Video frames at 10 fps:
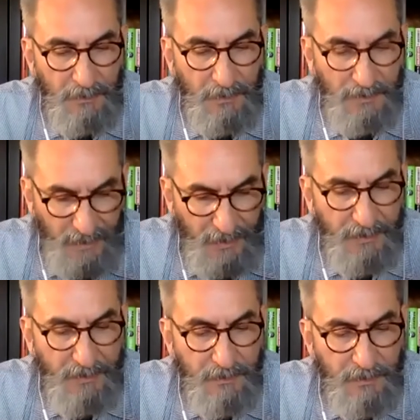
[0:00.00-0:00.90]
and
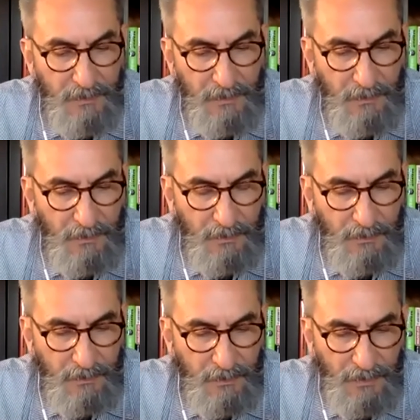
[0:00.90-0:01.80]
again.
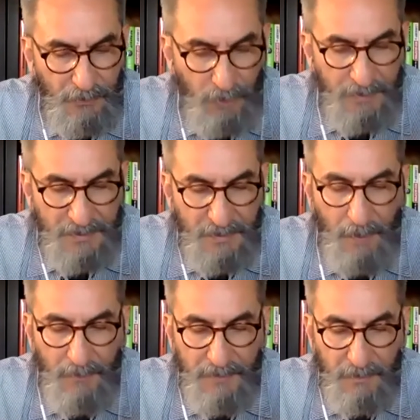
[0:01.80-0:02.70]
And I tried to
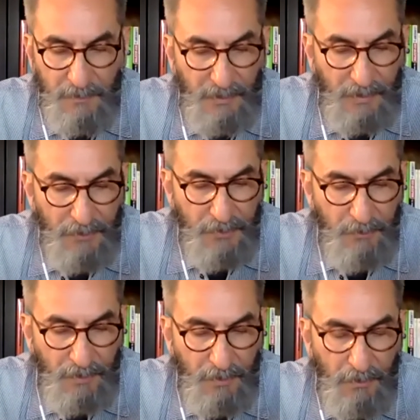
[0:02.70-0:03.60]
stop this humiliation
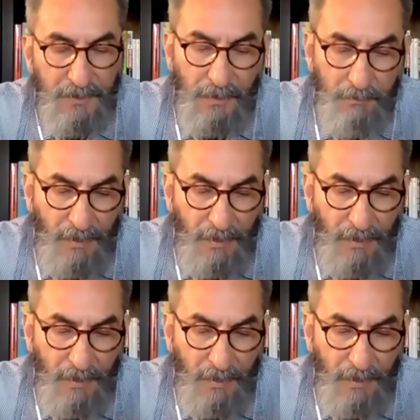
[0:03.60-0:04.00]
by holding up